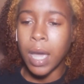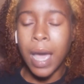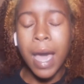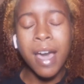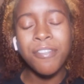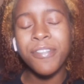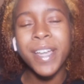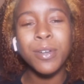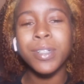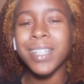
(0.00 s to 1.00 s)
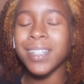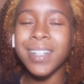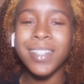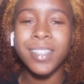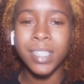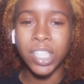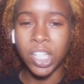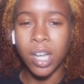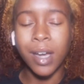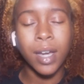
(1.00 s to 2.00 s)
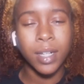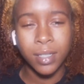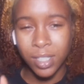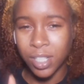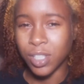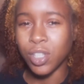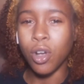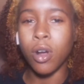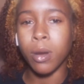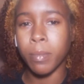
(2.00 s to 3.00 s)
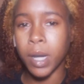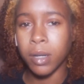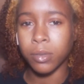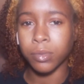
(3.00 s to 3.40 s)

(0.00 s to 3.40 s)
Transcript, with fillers: I found another John to talk about.